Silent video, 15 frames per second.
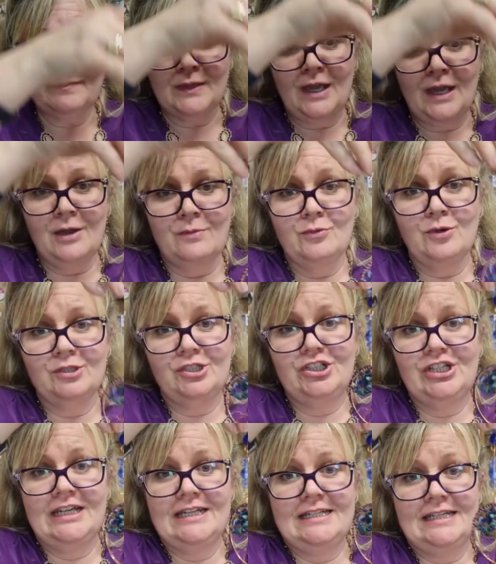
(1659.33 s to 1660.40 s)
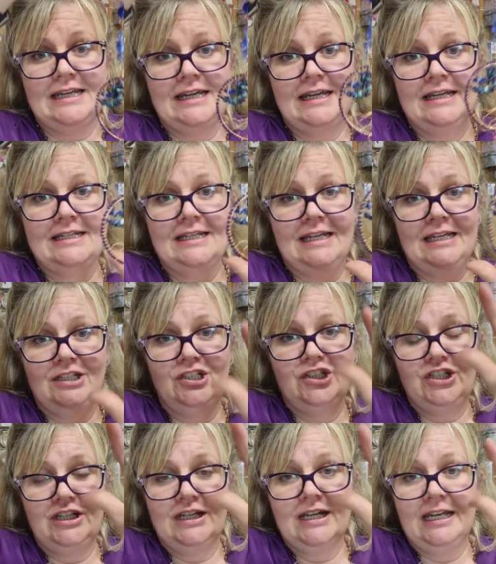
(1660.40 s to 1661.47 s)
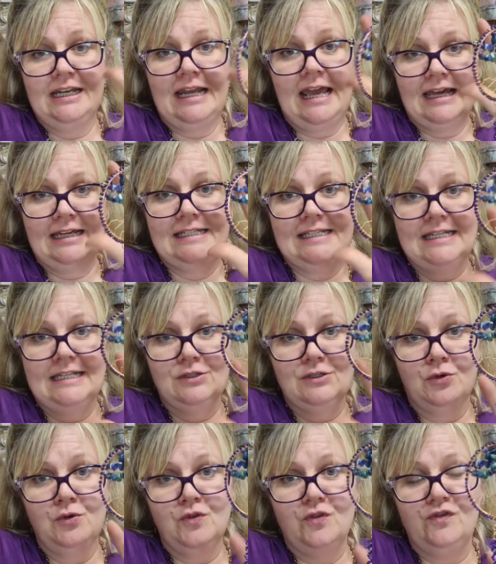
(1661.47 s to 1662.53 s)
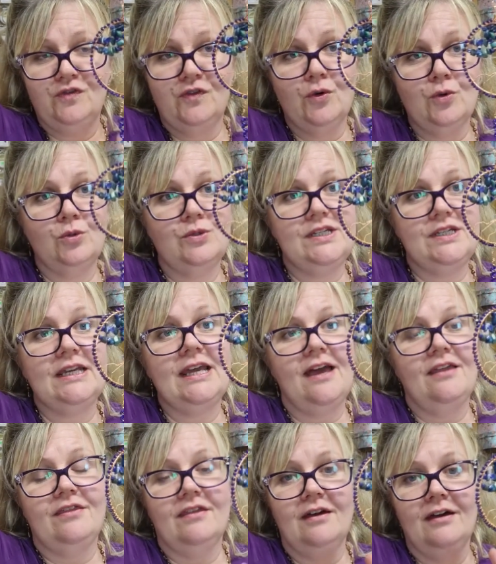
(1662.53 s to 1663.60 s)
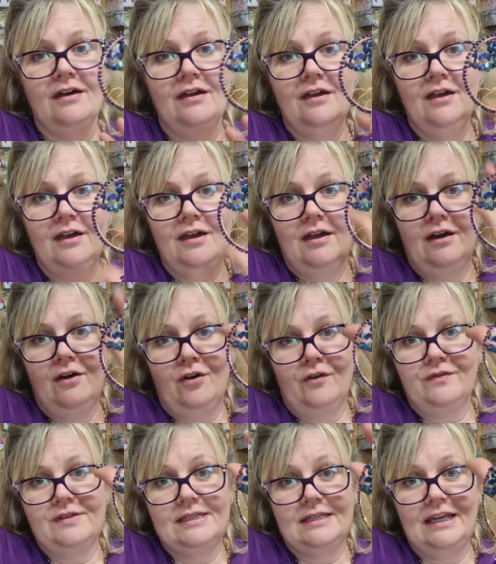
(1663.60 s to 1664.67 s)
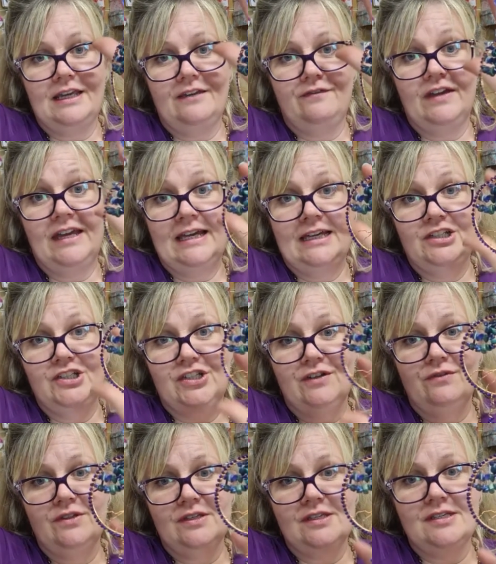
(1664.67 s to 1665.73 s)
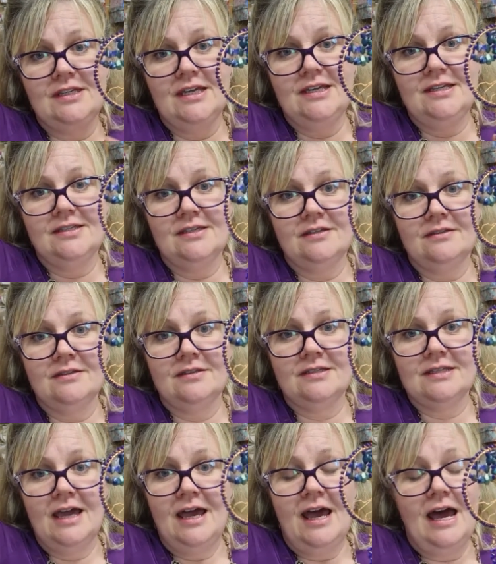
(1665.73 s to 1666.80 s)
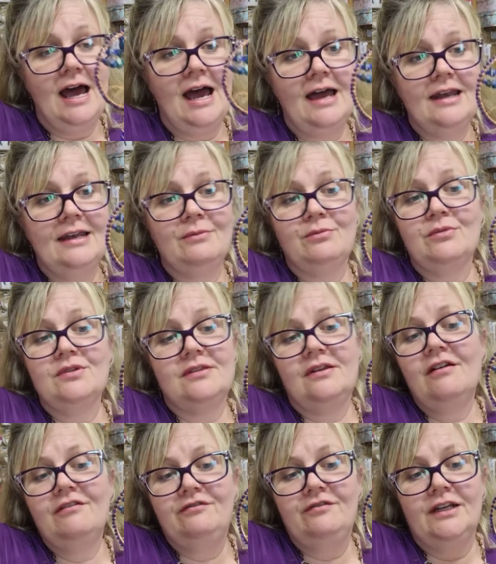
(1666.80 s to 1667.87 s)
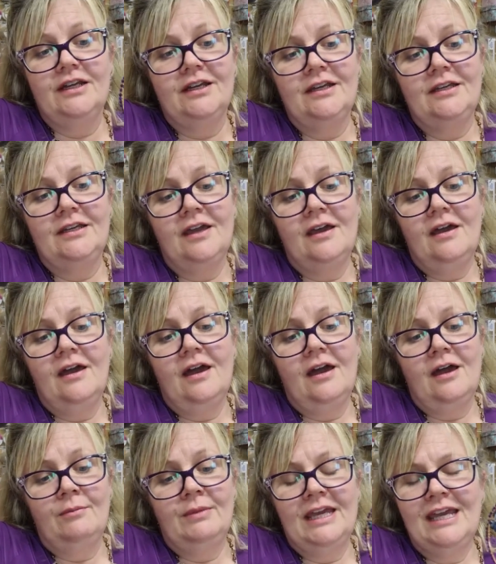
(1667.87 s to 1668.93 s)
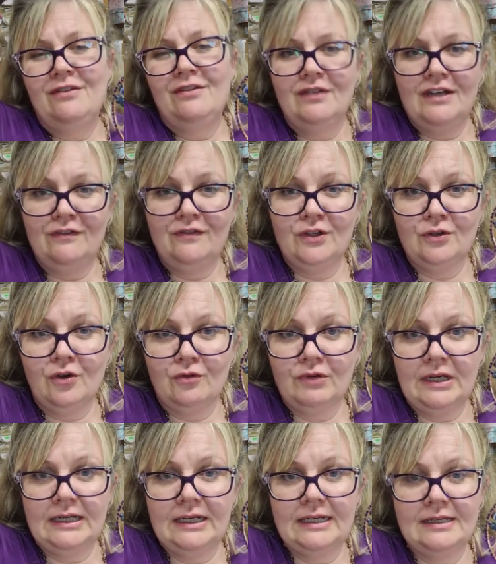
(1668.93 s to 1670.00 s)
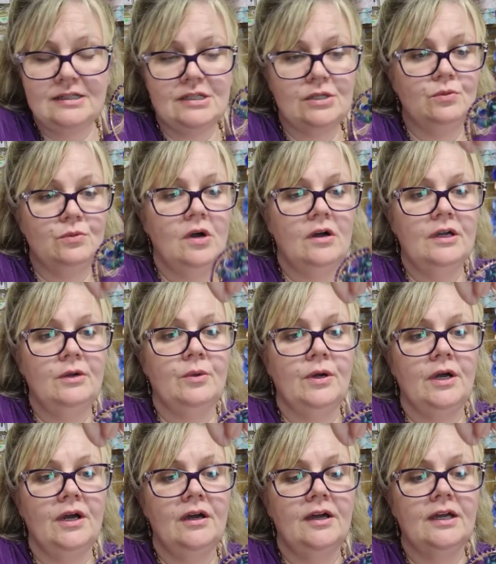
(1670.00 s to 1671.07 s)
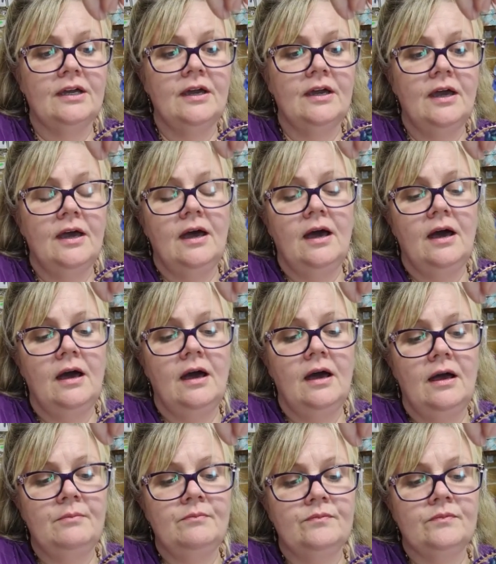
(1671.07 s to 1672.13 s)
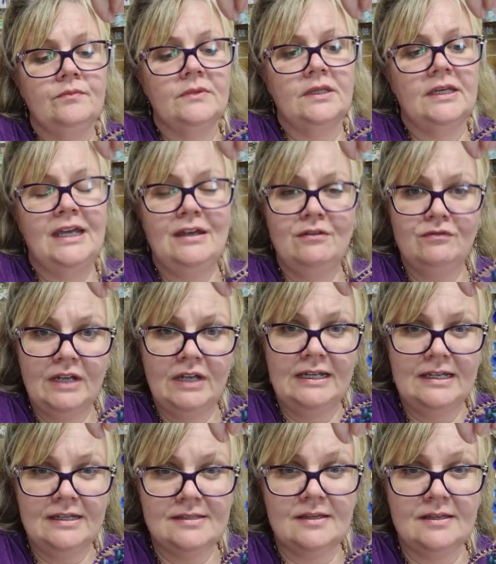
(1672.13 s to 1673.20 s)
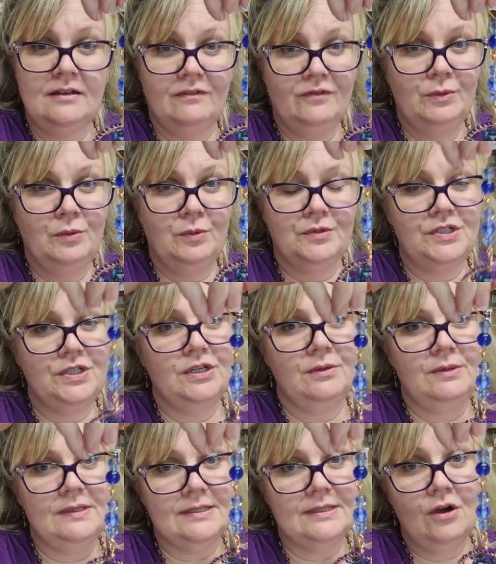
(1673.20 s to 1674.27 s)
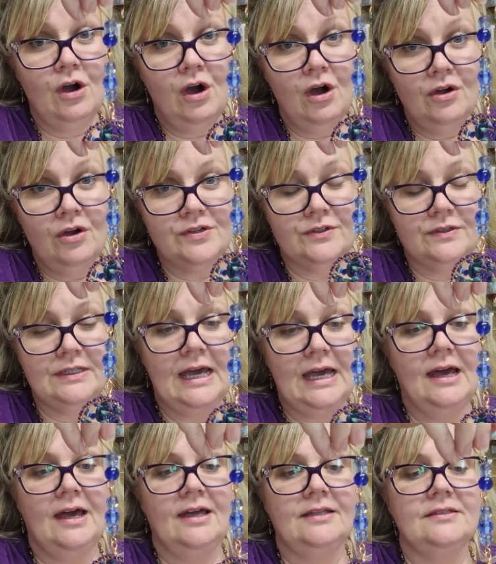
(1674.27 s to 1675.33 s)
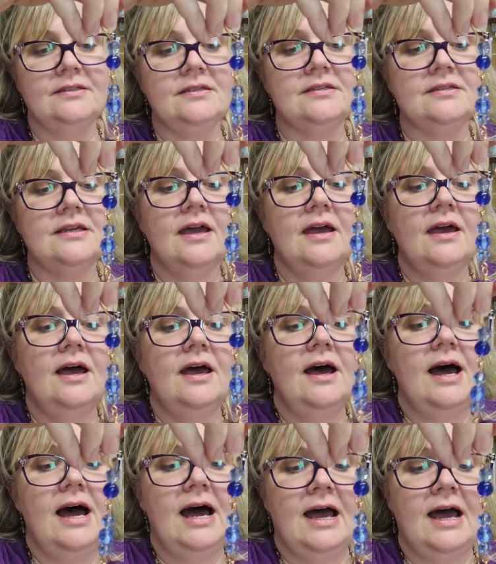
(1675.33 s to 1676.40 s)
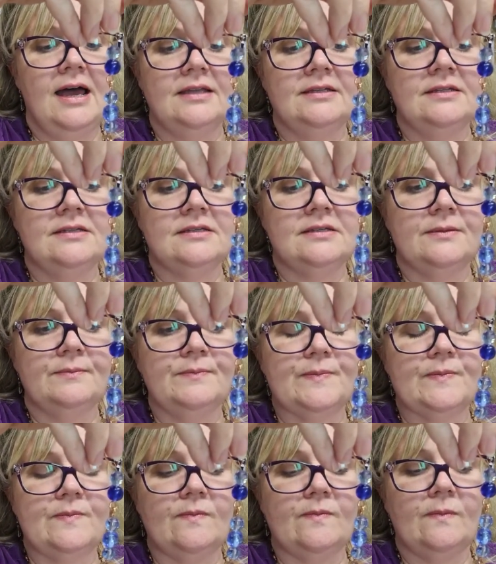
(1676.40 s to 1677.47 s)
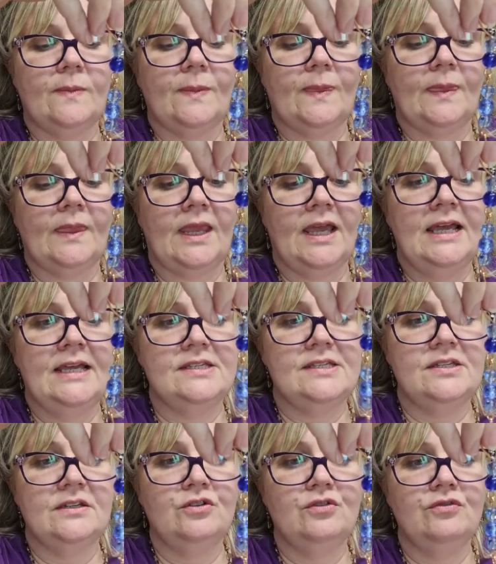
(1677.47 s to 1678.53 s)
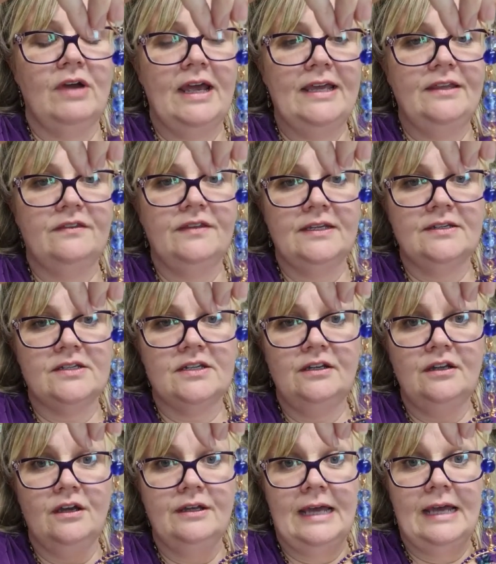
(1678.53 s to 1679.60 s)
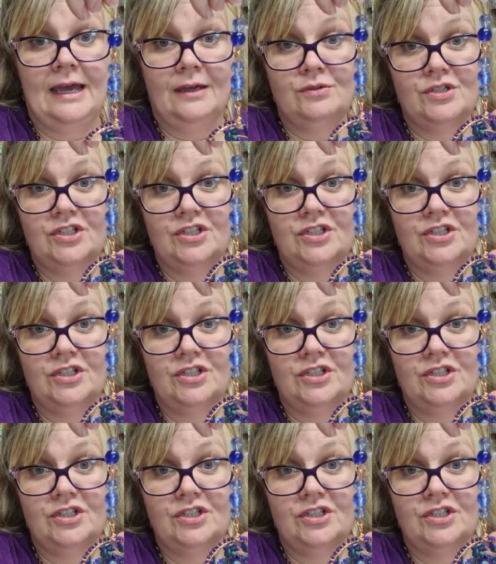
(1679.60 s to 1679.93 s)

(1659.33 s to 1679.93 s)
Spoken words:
and what she did is she connected all 4 together, obviously for each of the seasons, and it was lovely. Even if you're not really into wire work, it really is a lovely one to do. It's not hard on the hands, and it's a great thing to learn how to